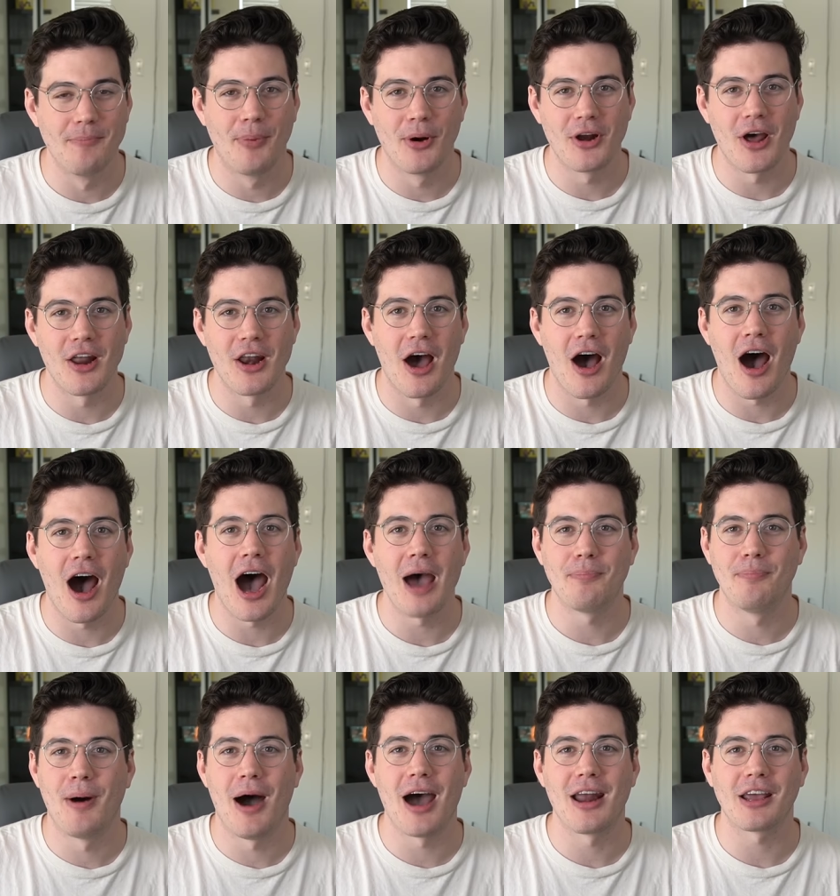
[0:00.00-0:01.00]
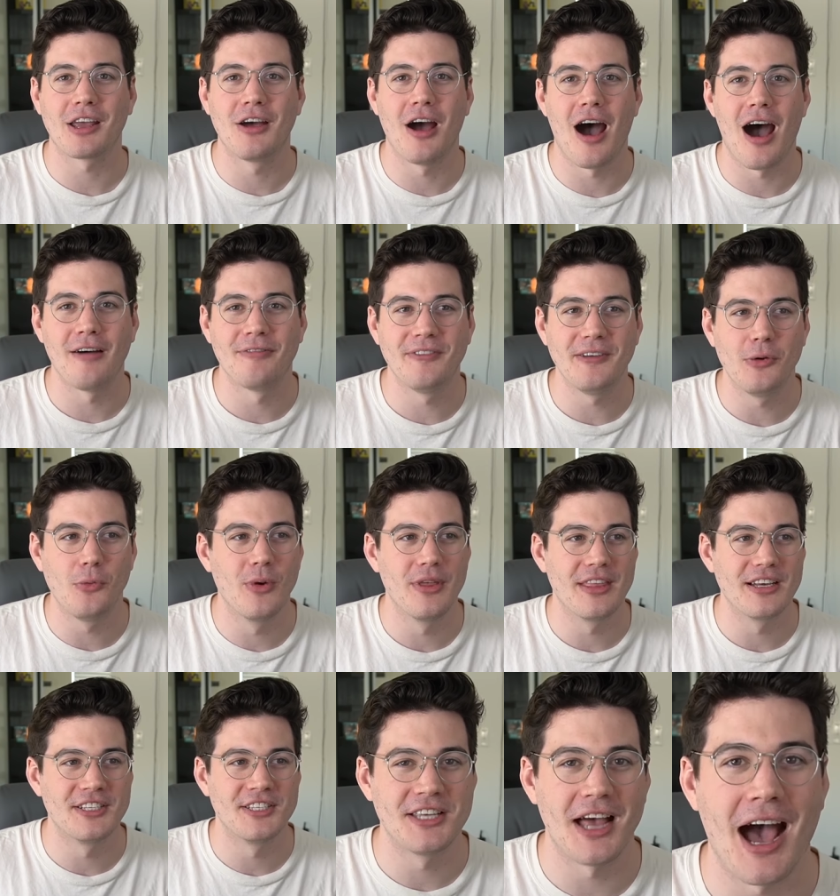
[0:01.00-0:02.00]
put on a hot pot of coffee with
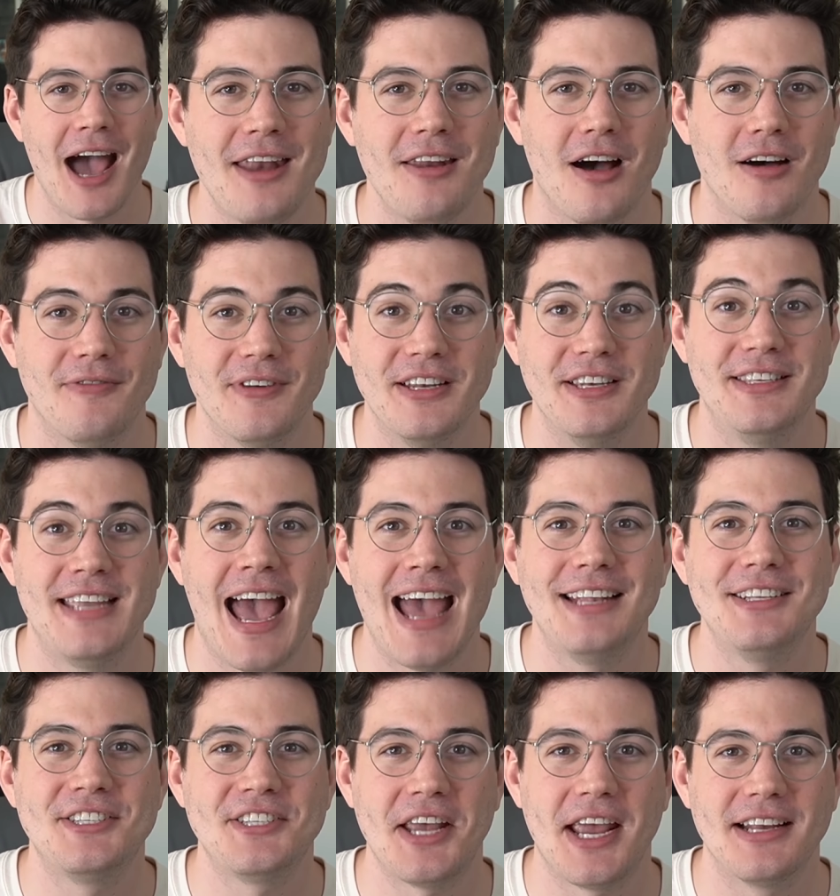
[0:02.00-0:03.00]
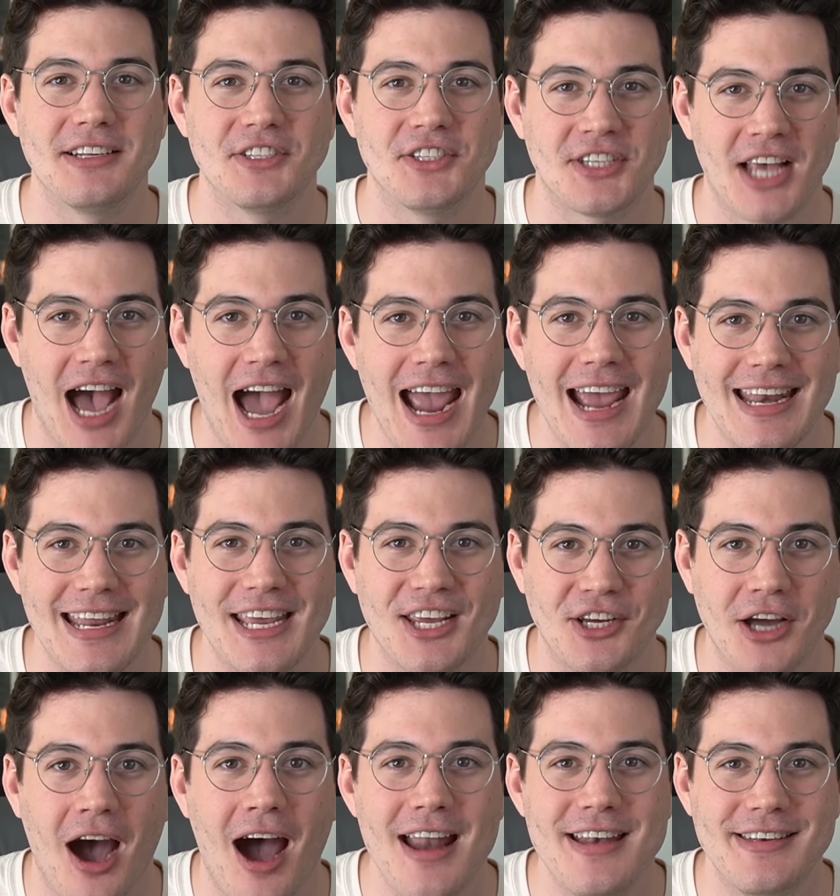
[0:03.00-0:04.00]
a side of intense anxiety.
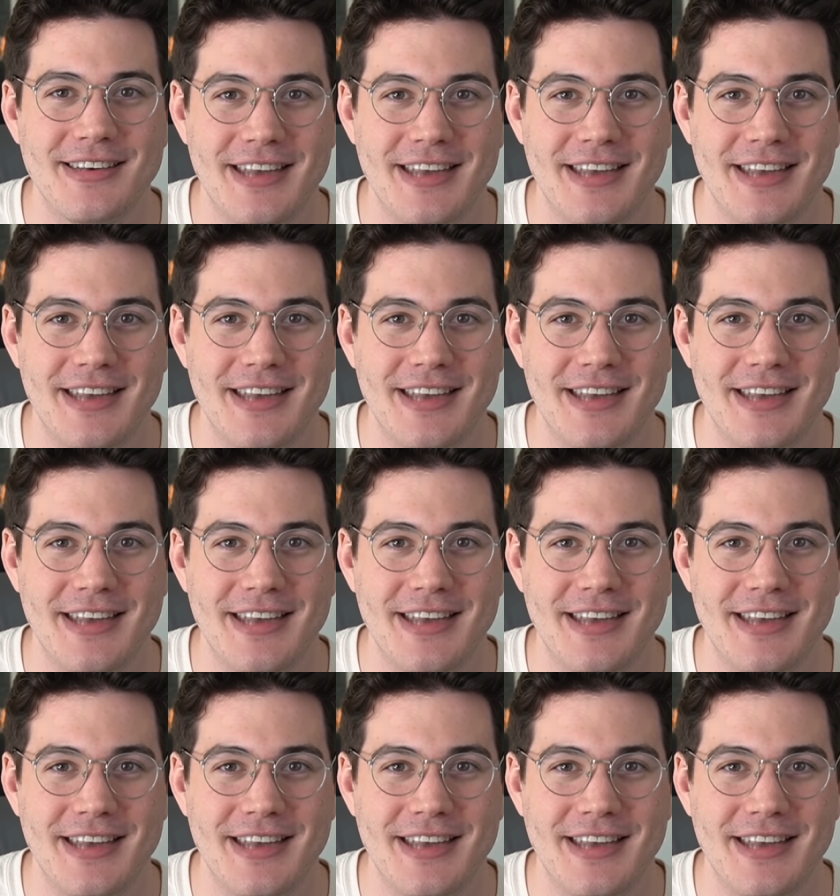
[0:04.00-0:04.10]
God